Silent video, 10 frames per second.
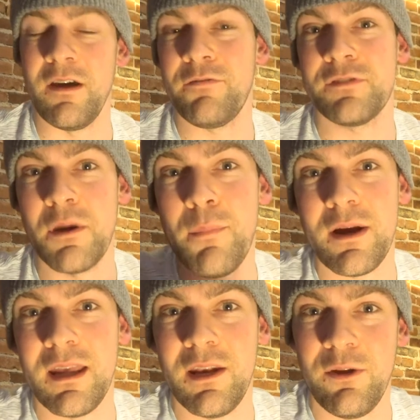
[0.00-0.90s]
if
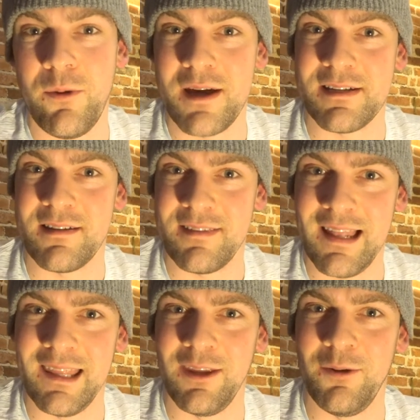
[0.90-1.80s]
somebody in the US is
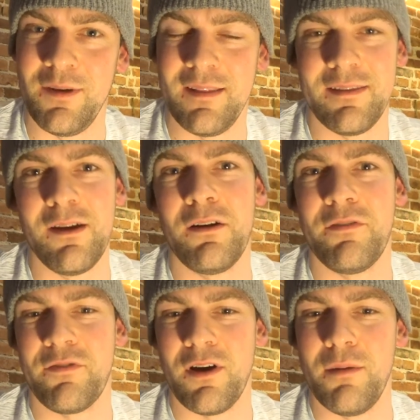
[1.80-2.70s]
telling you that they're
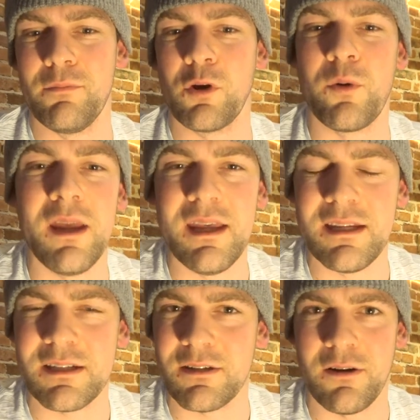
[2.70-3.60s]
from
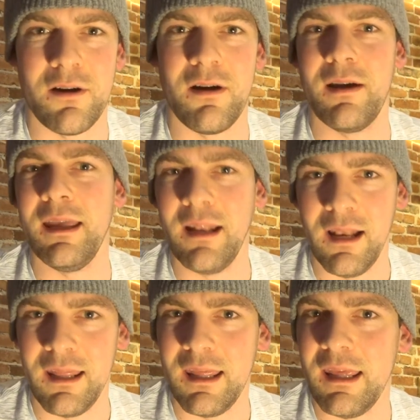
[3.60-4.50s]
Greece or
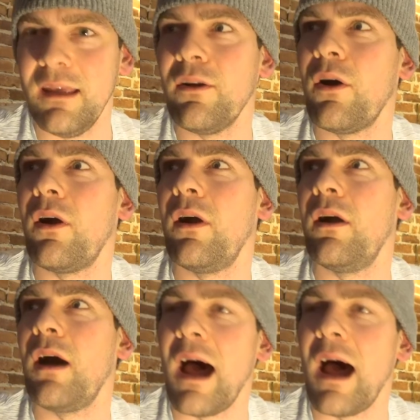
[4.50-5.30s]
Italy or